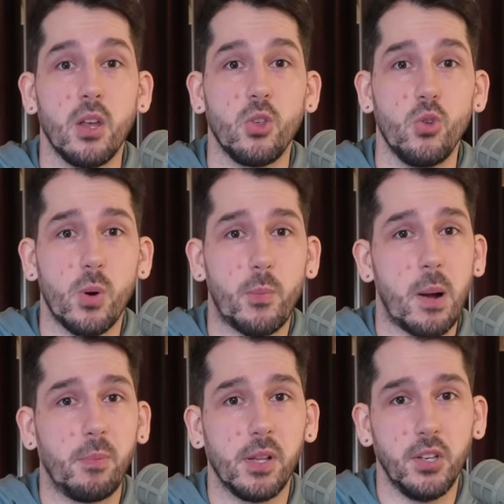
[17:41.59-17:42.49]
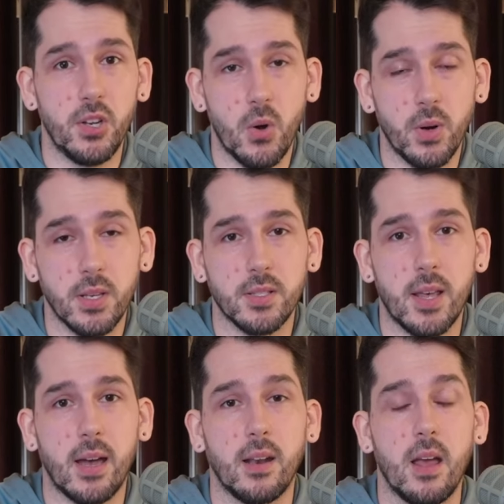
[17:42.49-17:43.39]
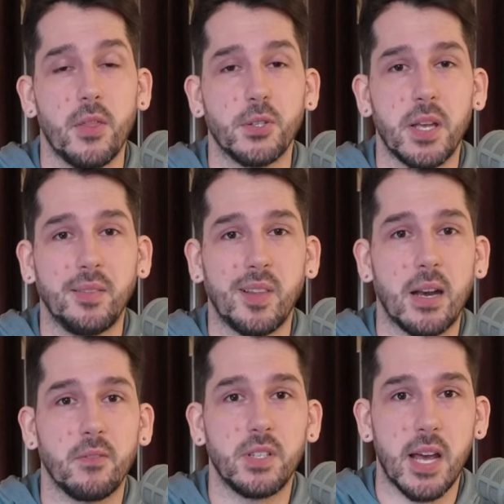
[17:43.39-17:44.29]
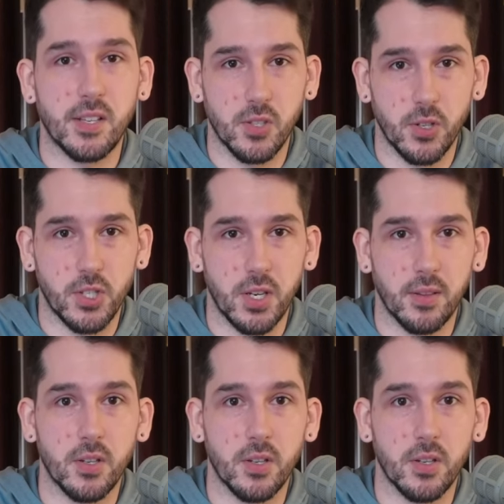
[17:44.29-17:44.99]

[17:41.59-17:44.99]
you will probably notice that there's a lot of deck searching.